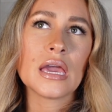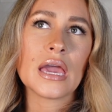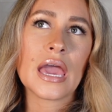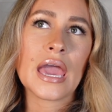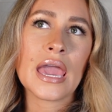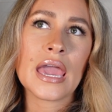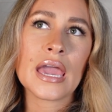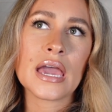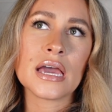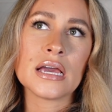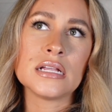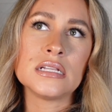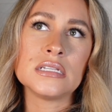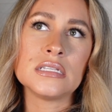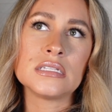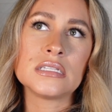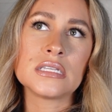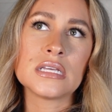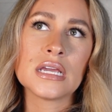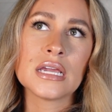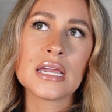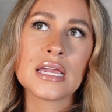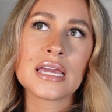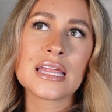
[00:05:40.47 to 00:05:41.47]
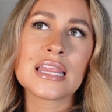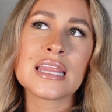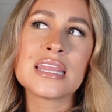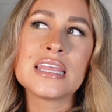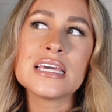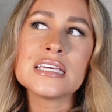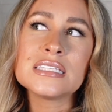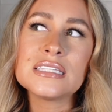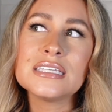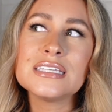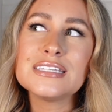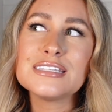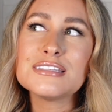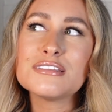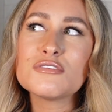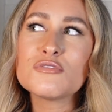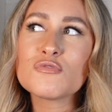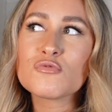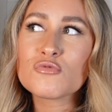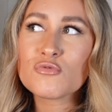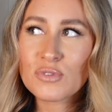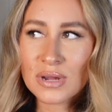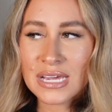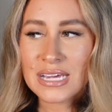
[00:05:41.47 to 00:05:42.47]
And this is the
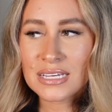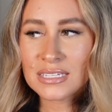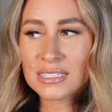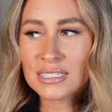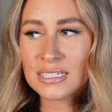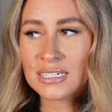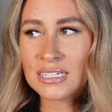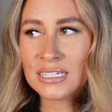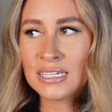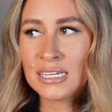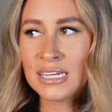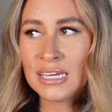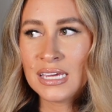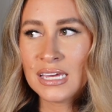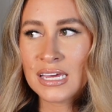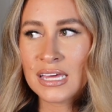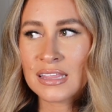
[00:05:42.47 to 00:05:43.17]
reason